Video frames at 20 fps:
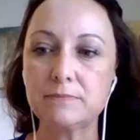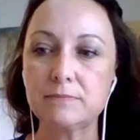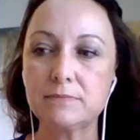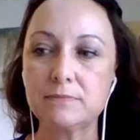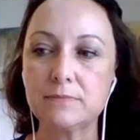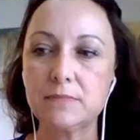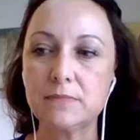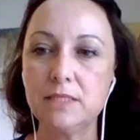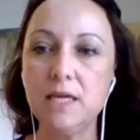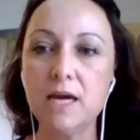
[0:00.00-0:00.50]

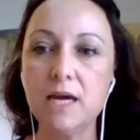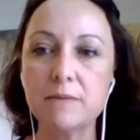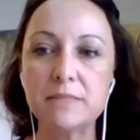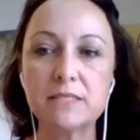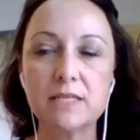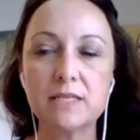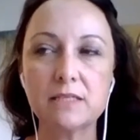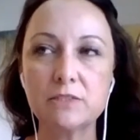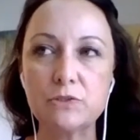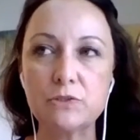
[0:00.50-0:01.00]
But
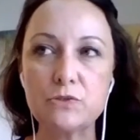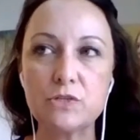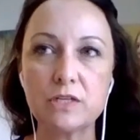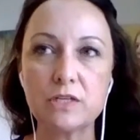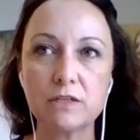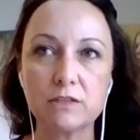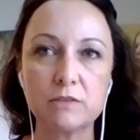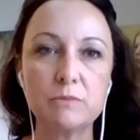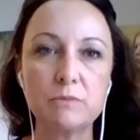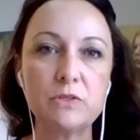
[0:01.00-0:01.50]
then losing
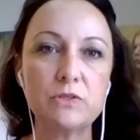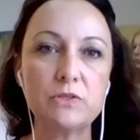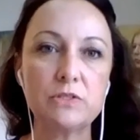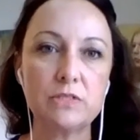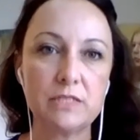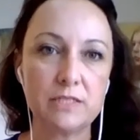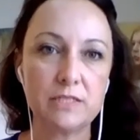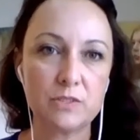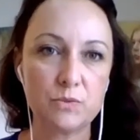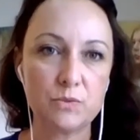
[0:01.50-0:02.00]
a
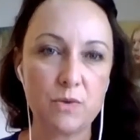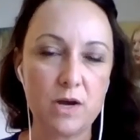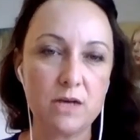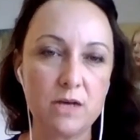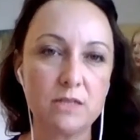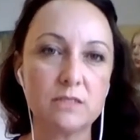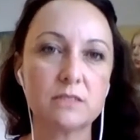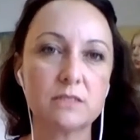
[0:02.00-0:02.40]
community as well.